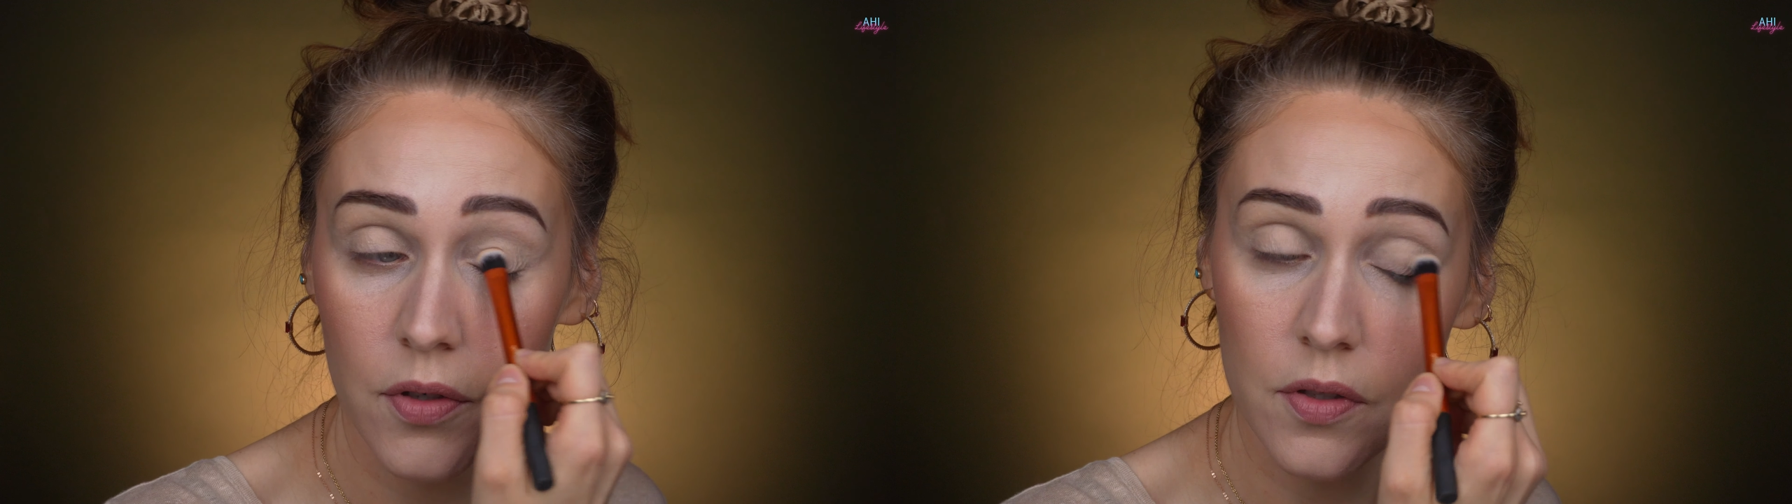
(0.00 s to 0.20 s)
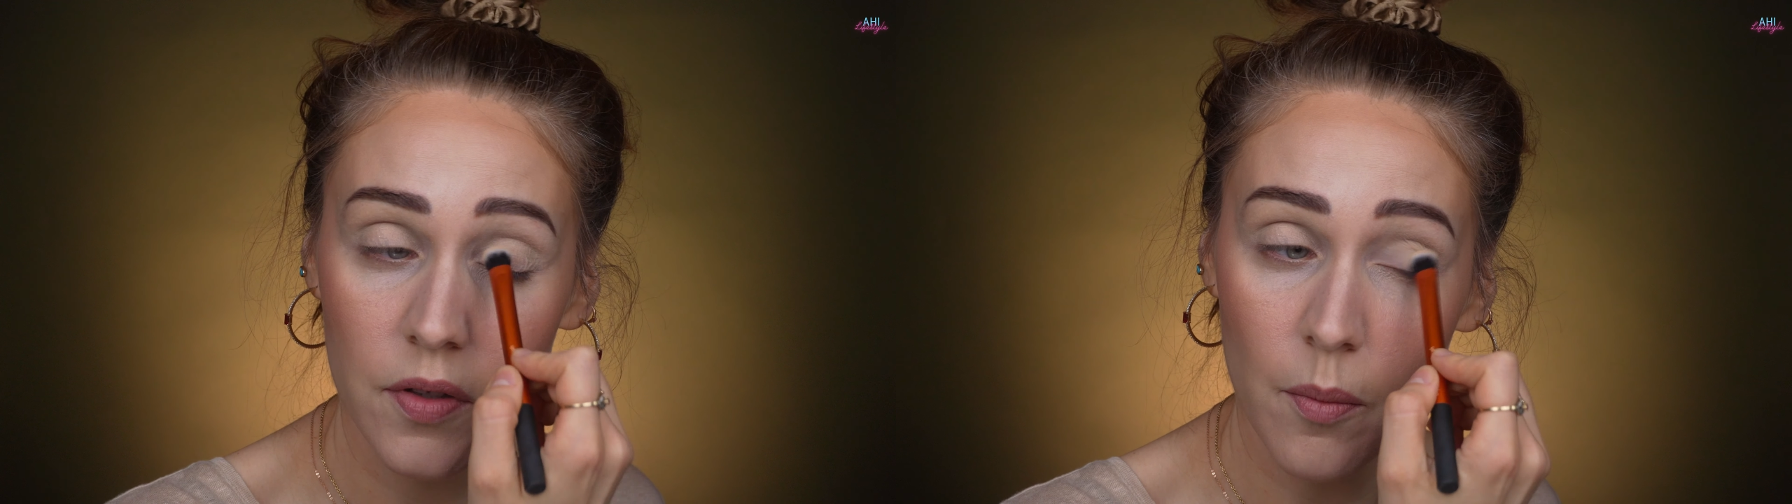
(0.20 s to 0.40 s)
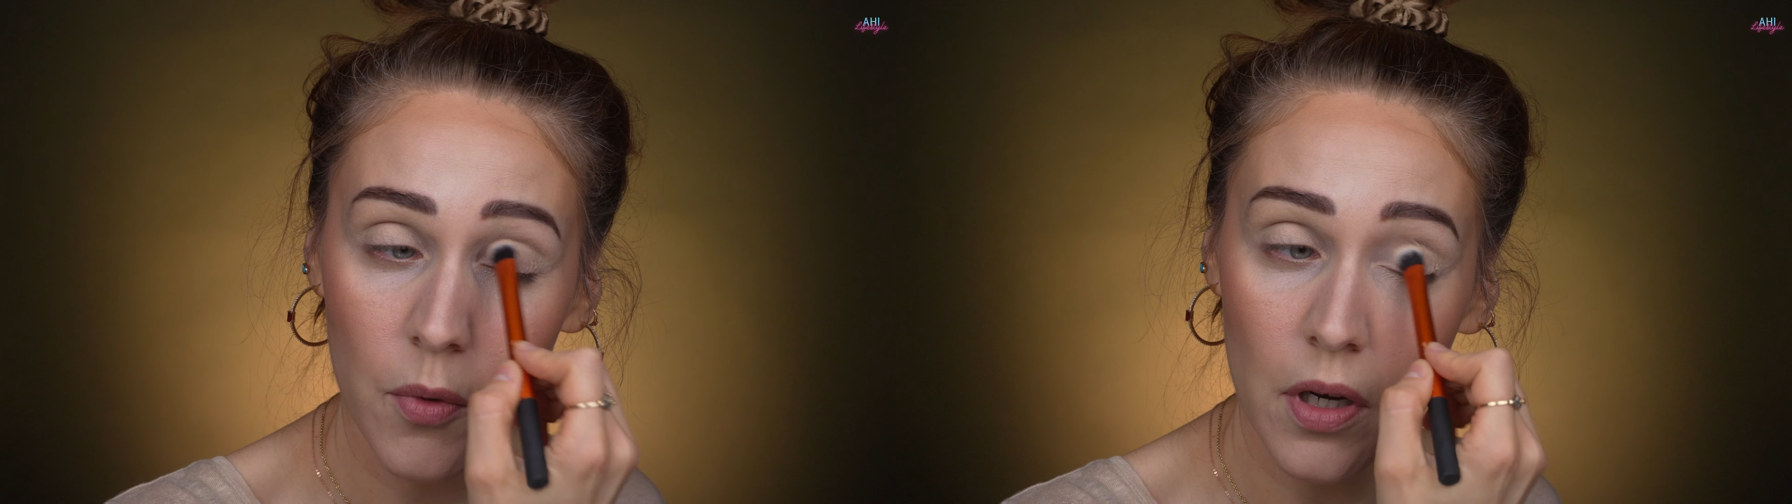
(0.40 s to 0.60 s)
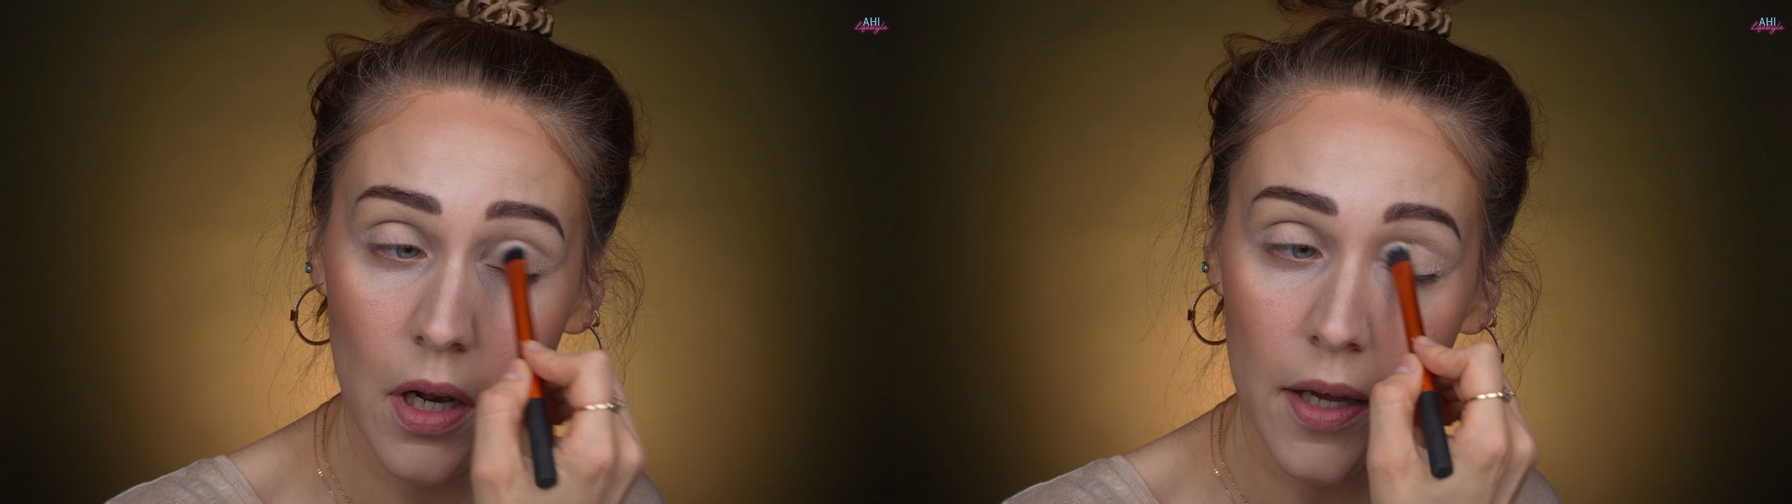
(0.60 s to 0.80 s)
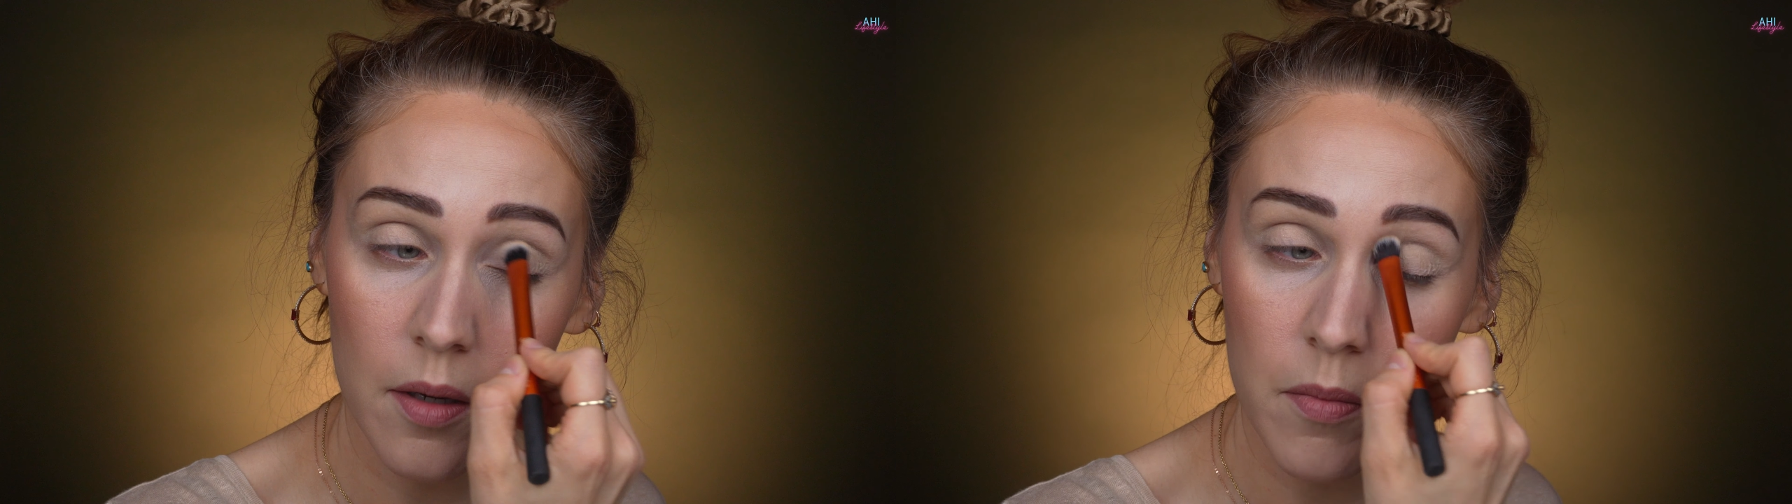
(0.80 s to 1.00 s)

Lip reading: you're someone like